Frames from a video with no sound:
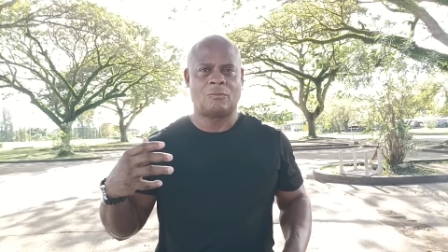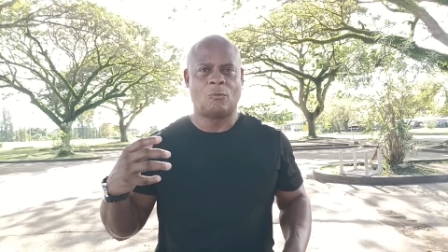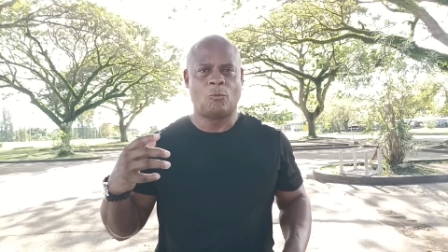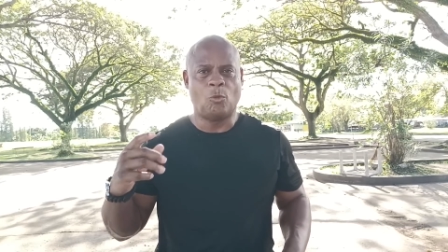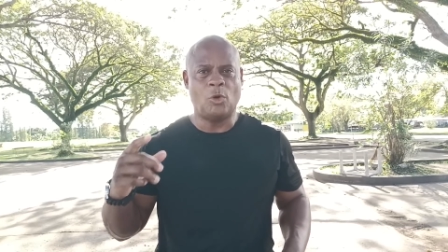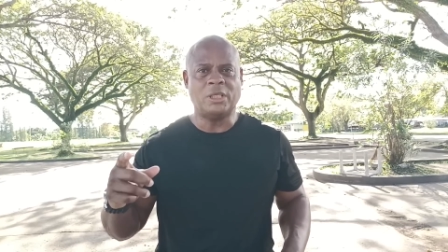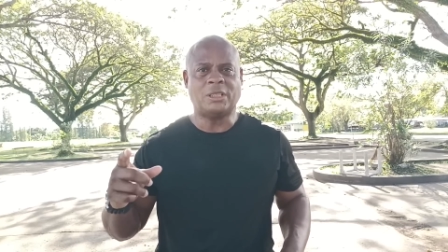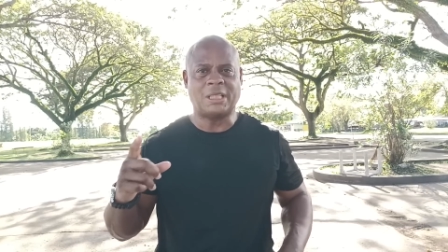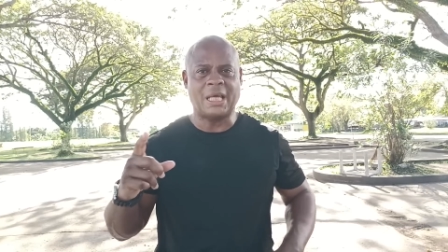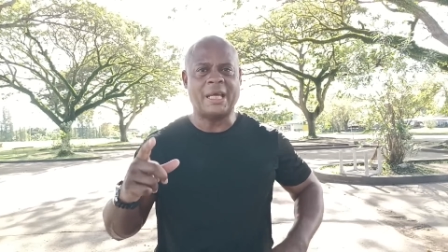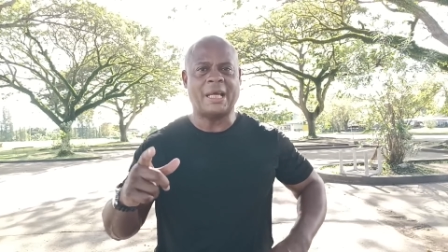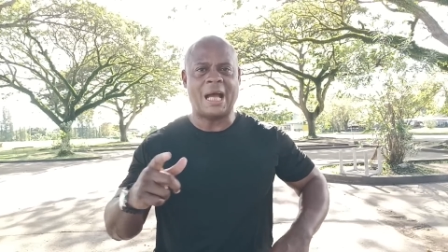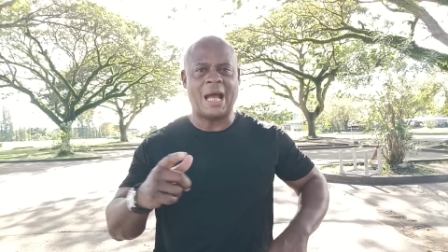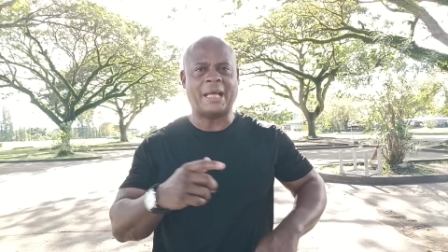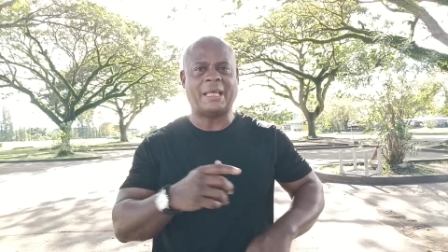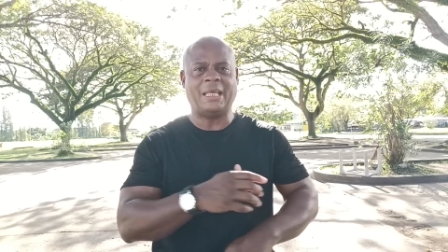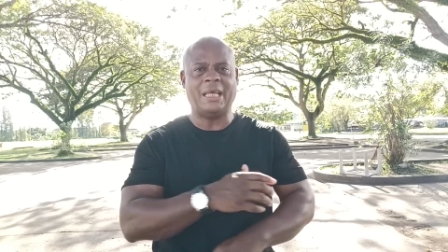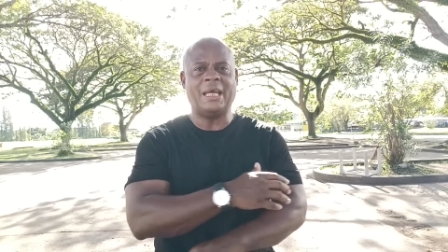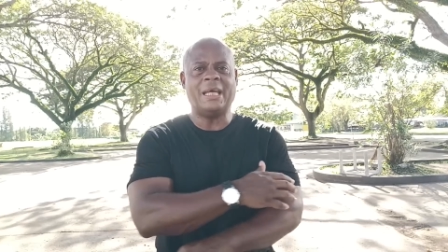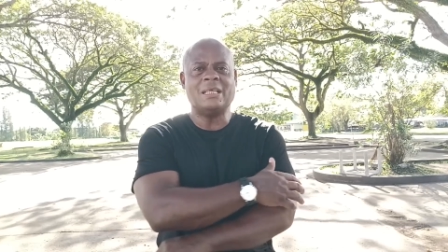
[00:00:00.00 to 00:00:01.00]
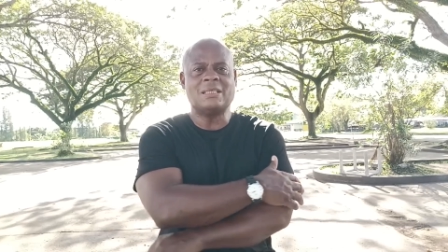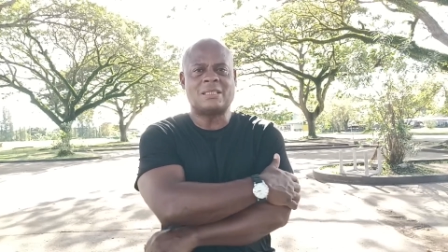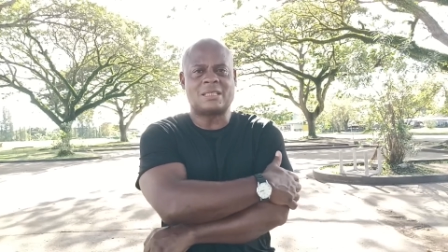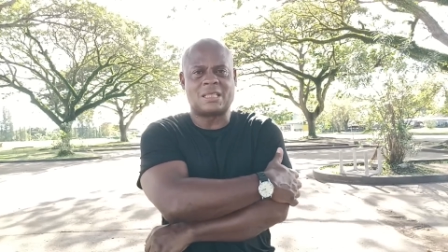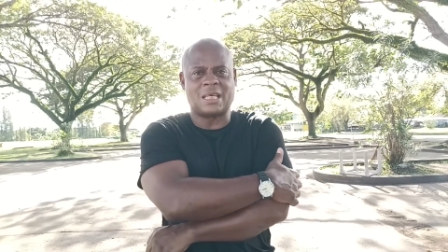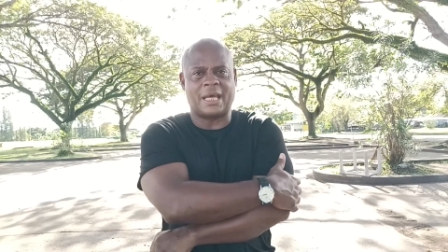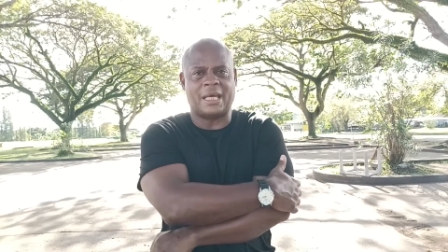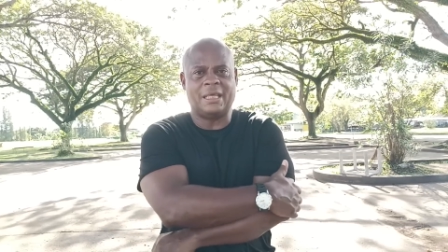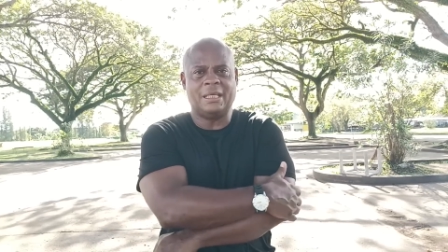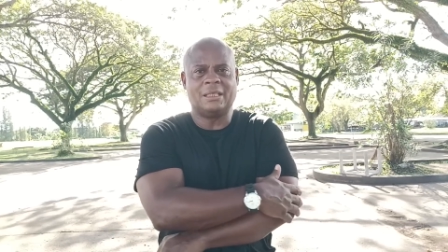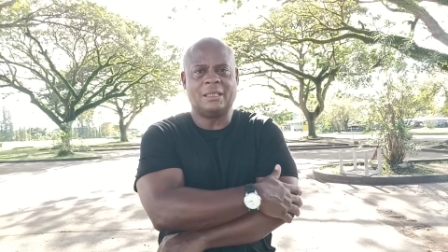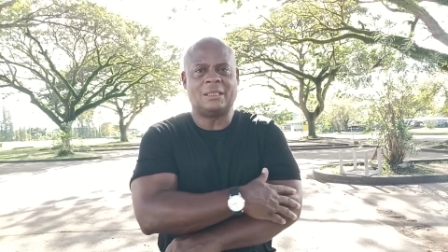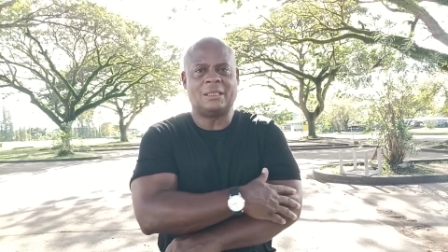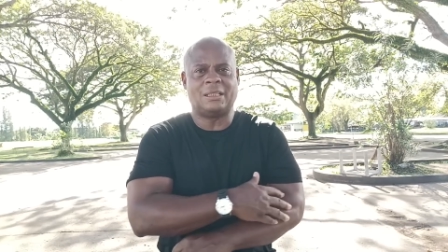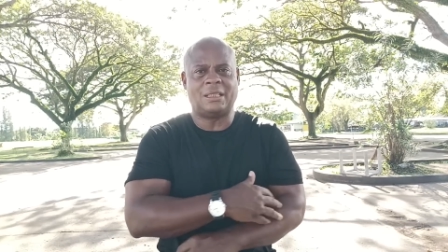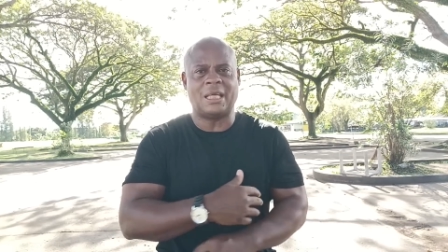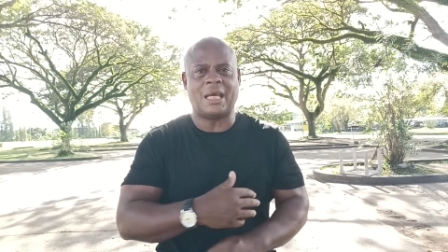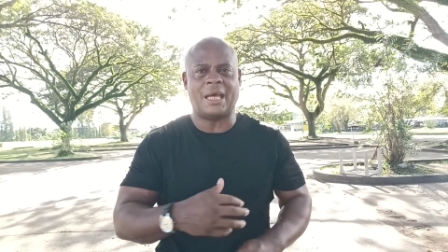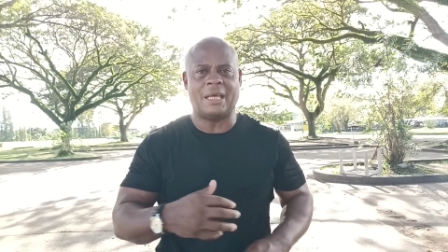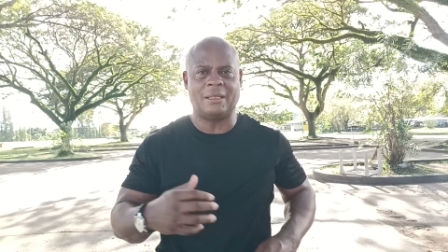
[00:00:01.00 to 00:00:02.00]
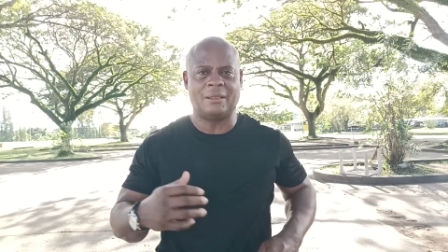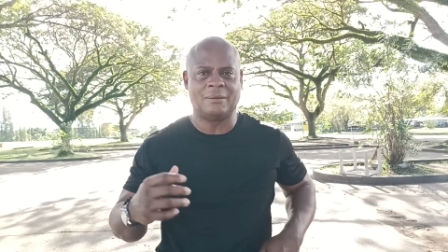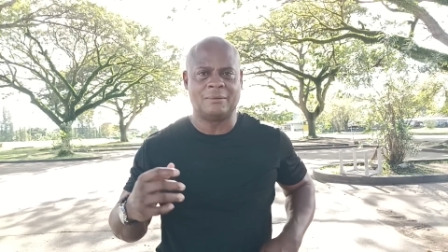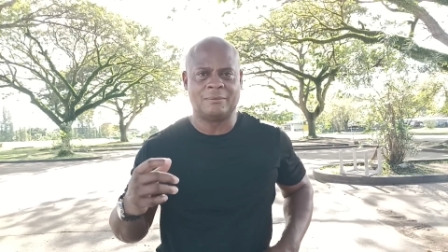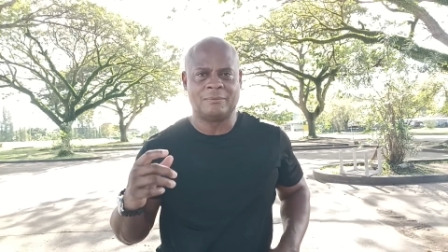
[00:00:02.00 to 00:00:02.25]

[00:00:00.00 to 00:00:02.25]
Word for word: One thing I can say that